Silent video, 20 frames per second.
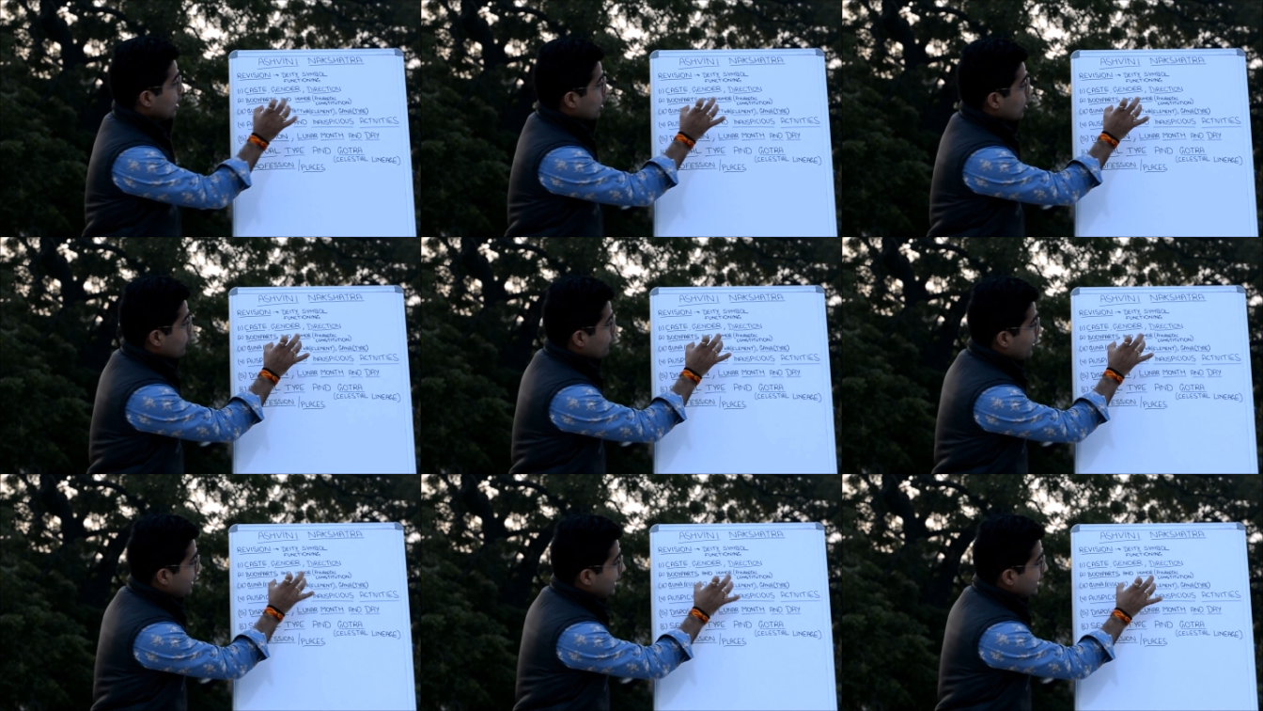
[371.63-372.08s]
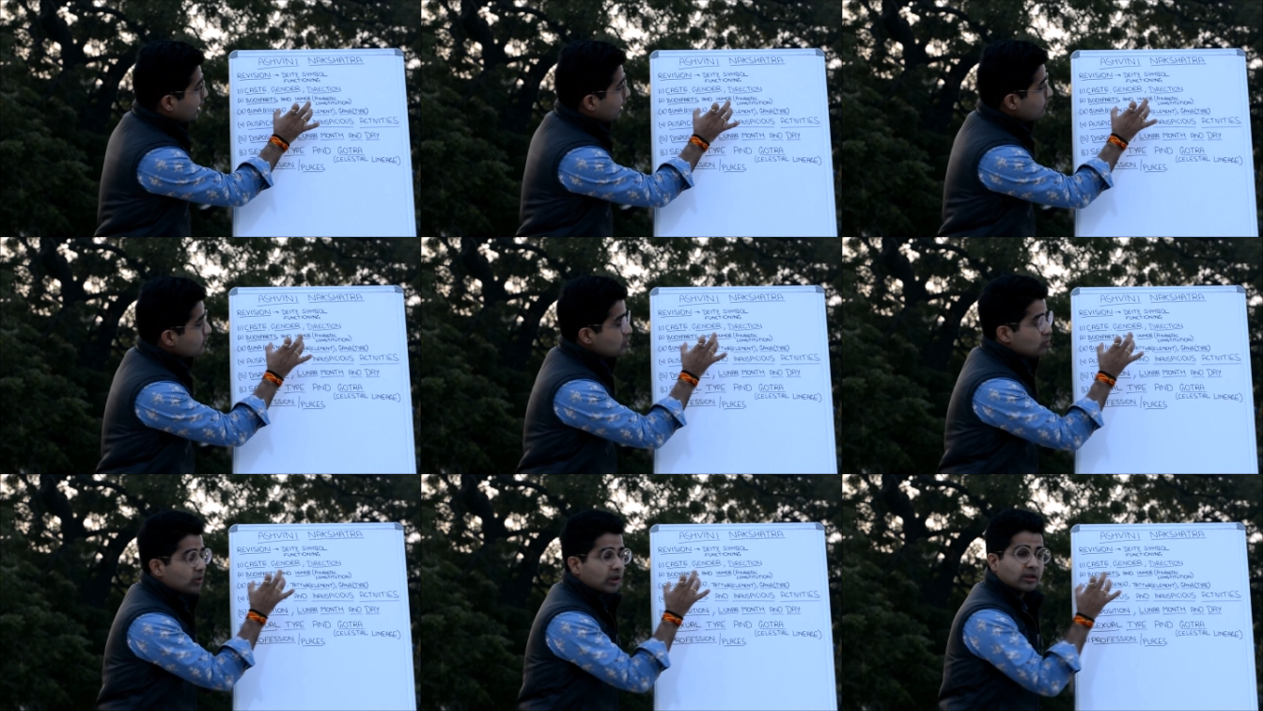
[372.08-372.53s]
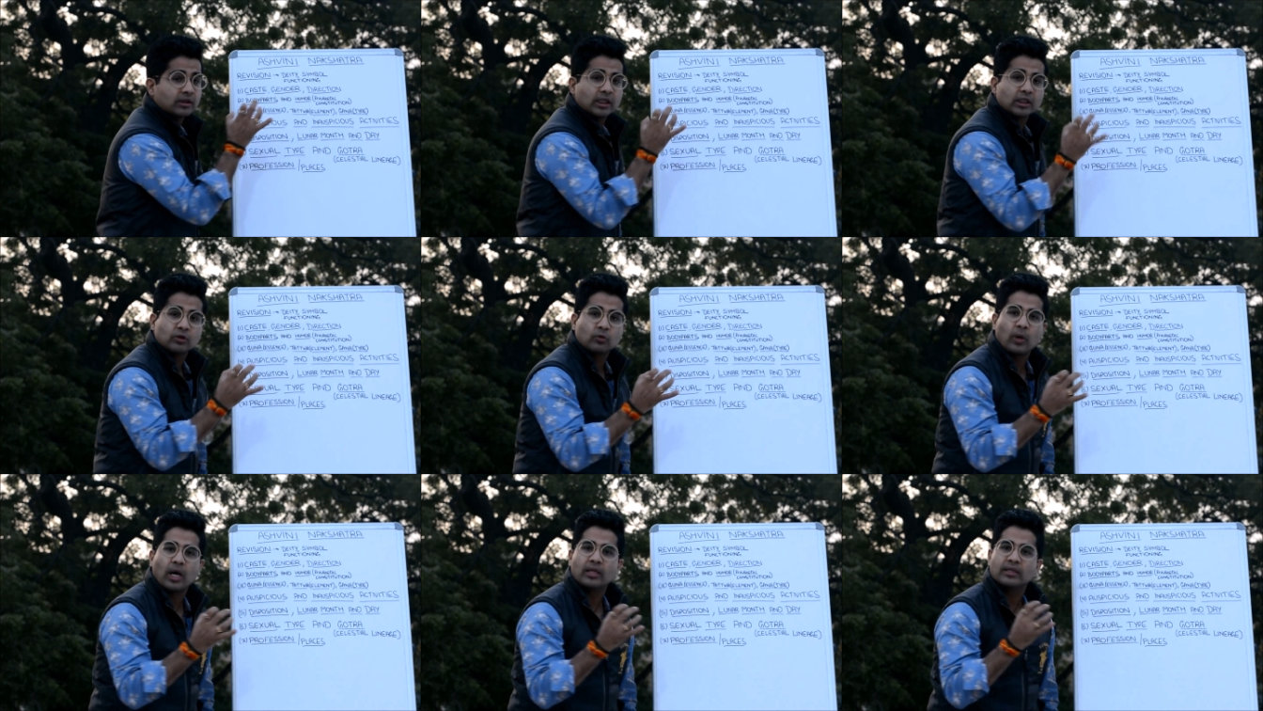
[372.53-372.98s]
When it comes to the
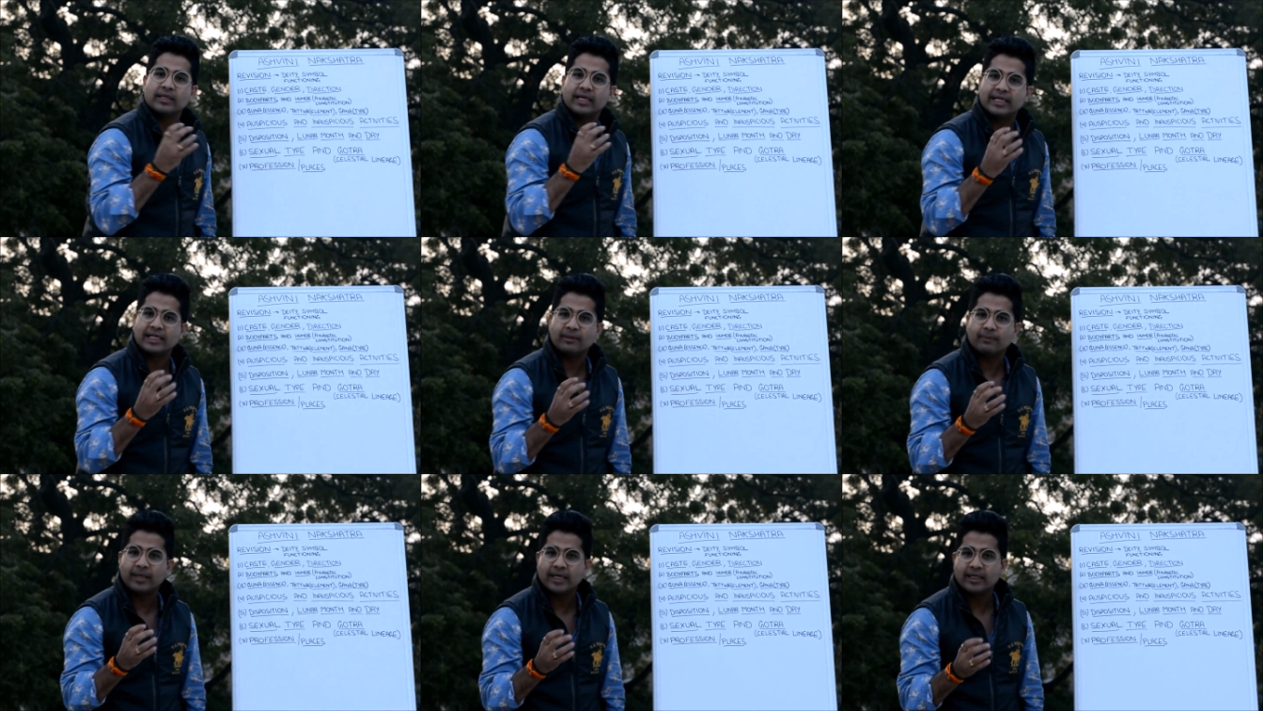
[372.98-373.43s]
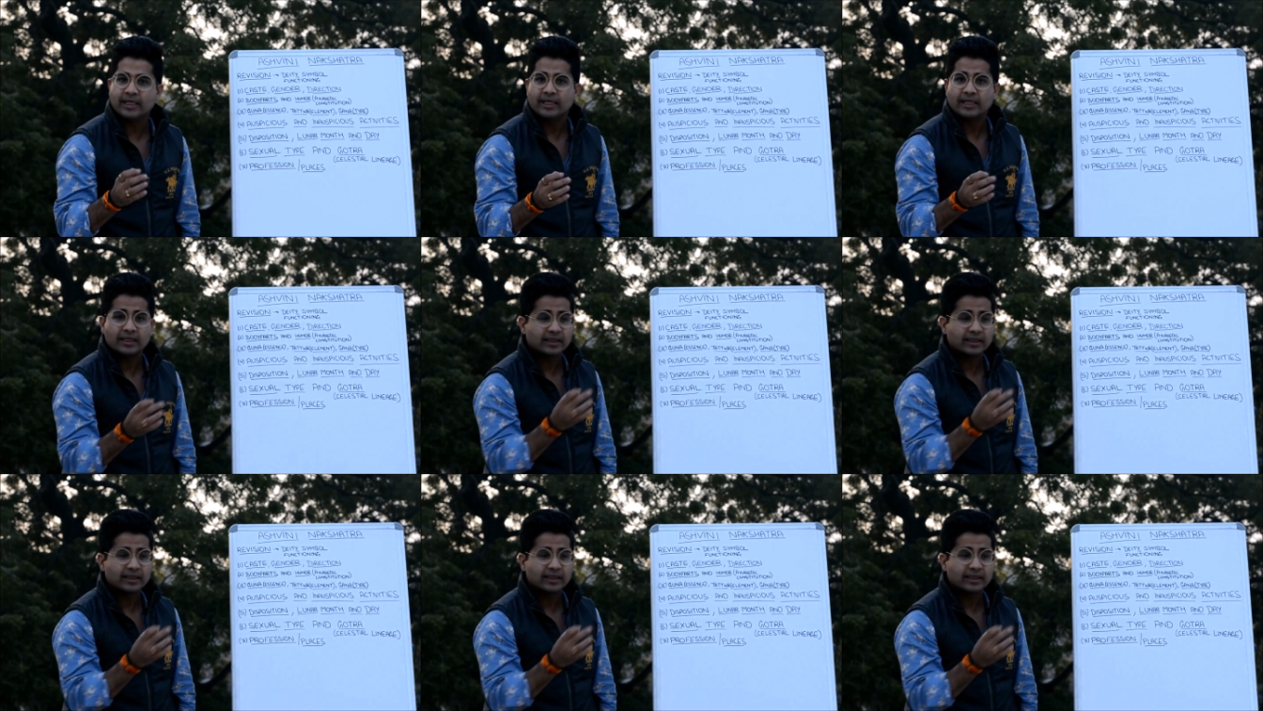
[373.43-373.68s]
tattva, the element,